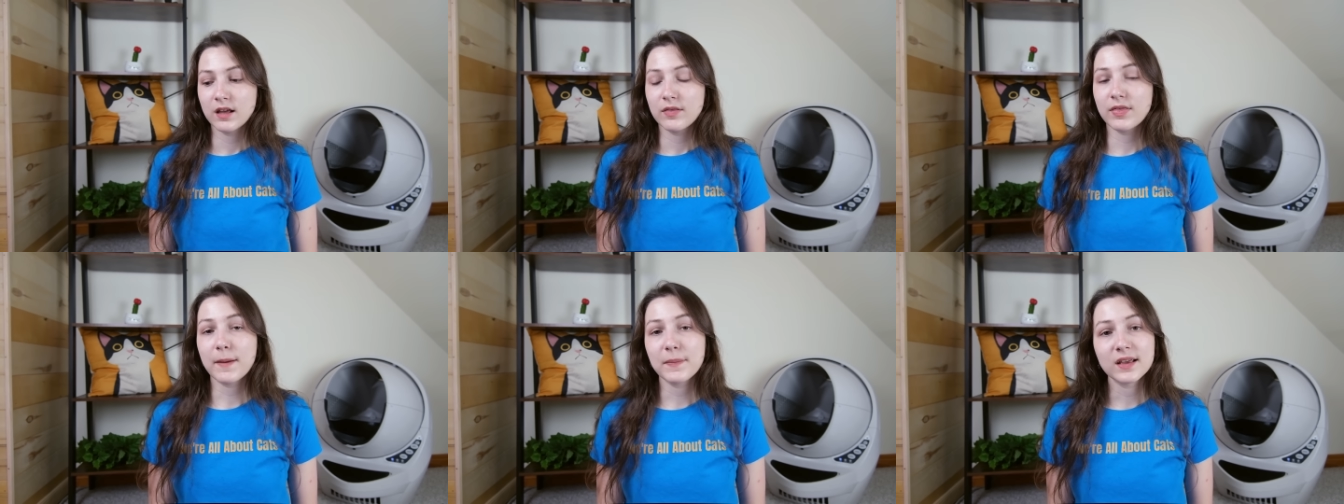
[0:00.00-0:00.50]

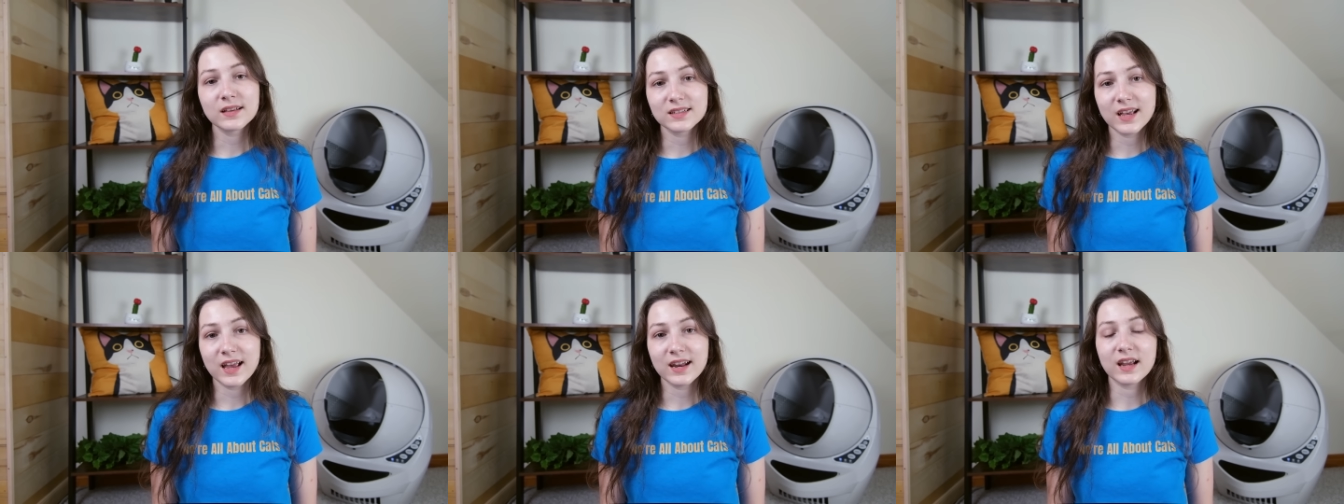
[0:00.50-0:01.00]
That being
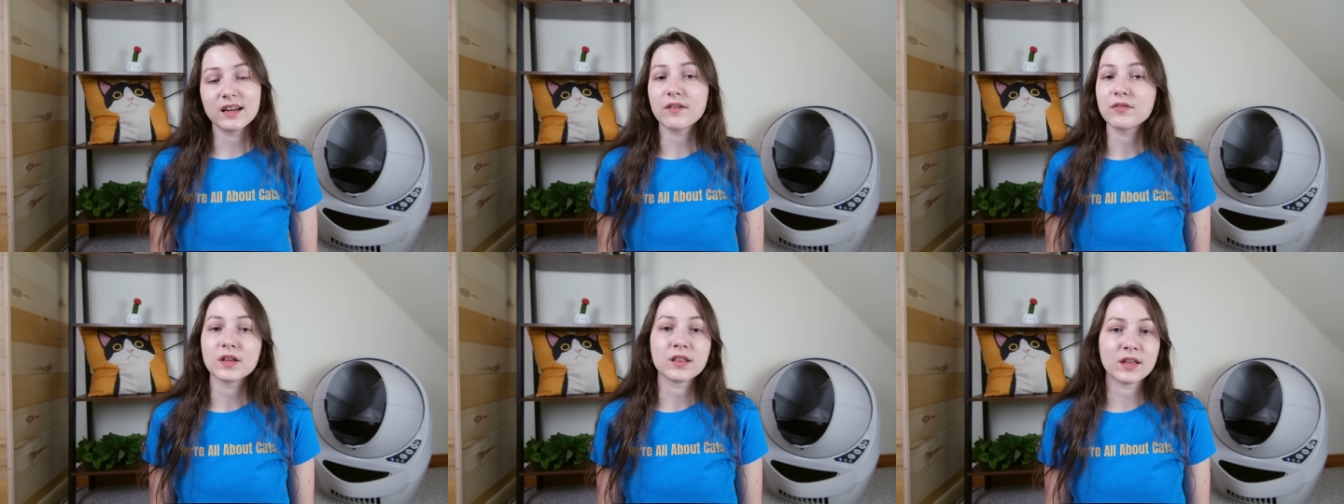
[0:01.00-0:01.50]
said, I
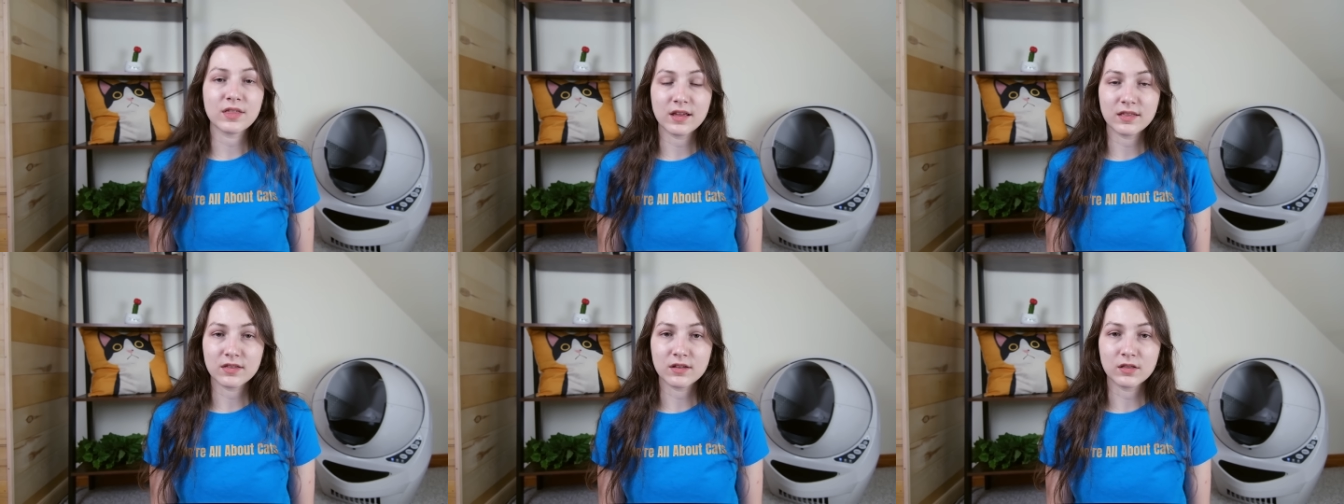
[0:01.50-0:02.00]
definitely
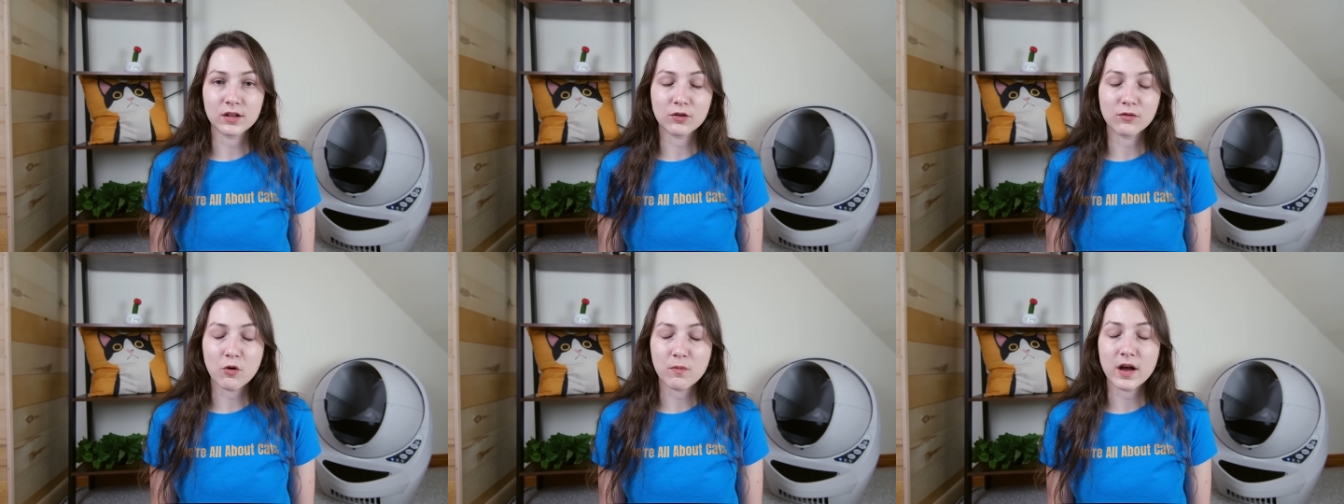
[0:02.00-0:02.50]
think that the litter
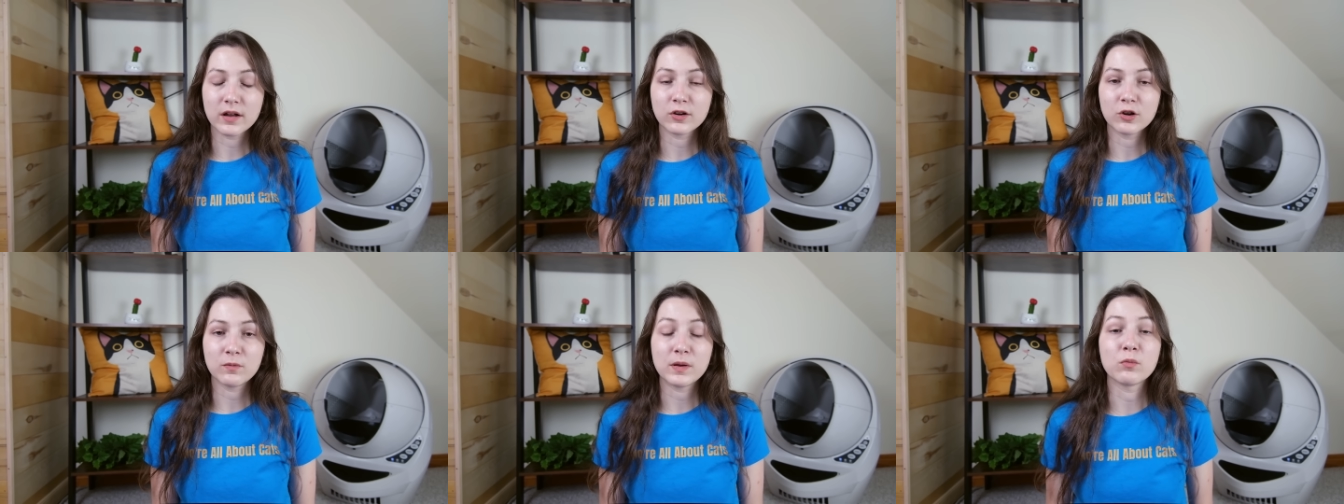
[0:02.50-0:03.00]
robot
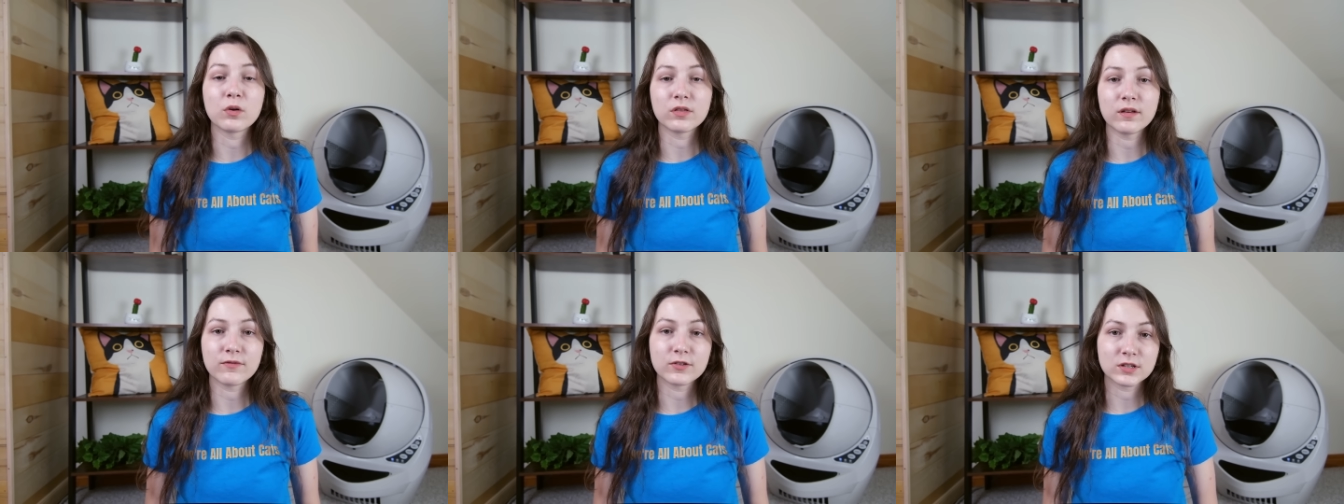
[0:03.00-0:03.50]
could be worth
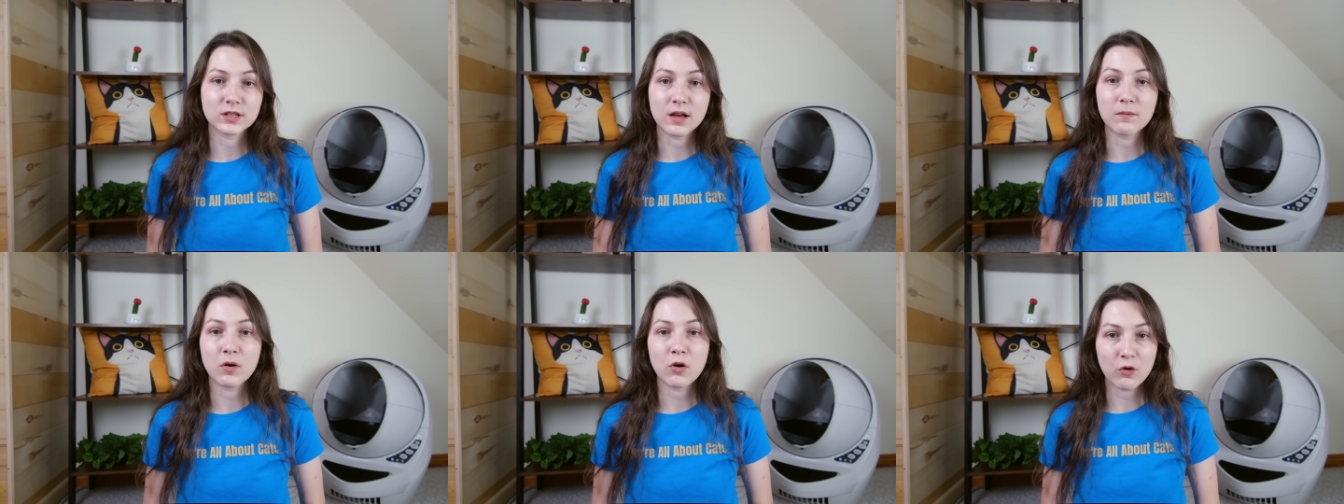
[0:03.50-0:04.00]
it for
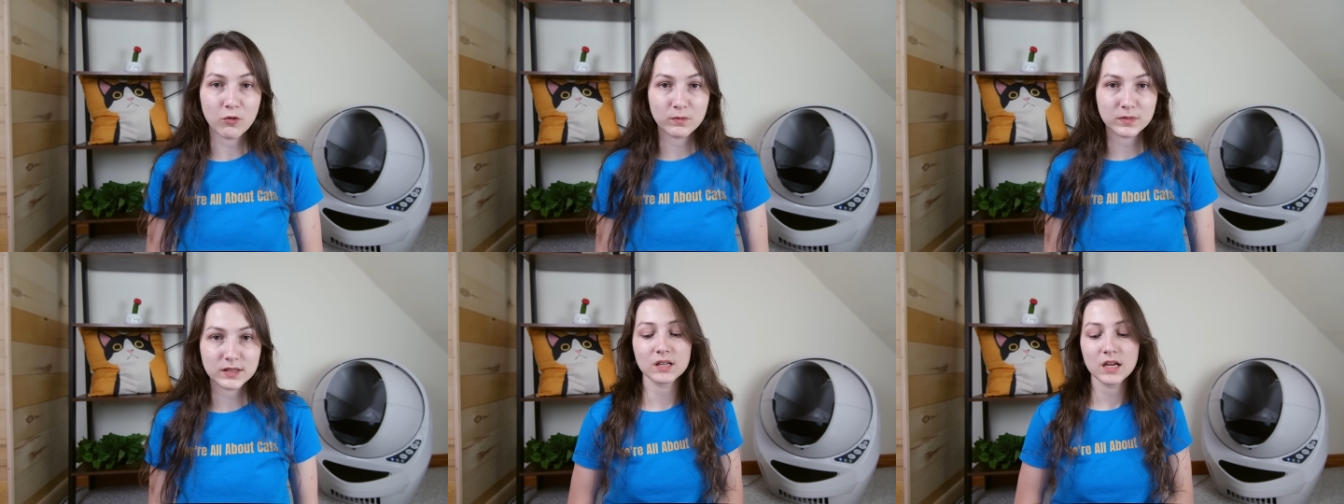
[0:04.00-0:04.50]
some
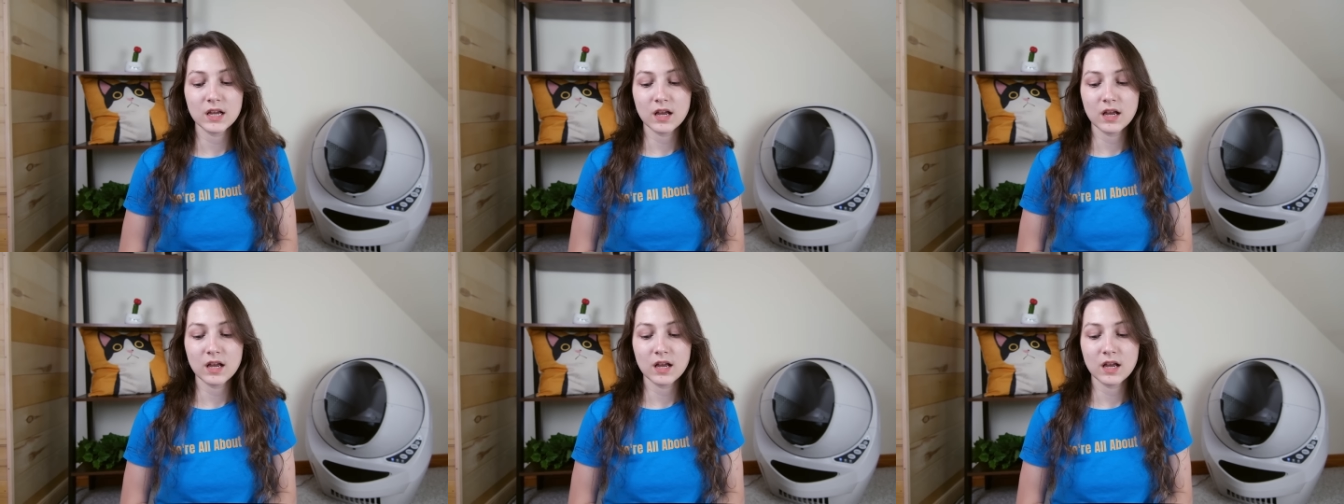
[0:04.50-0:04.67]
homes.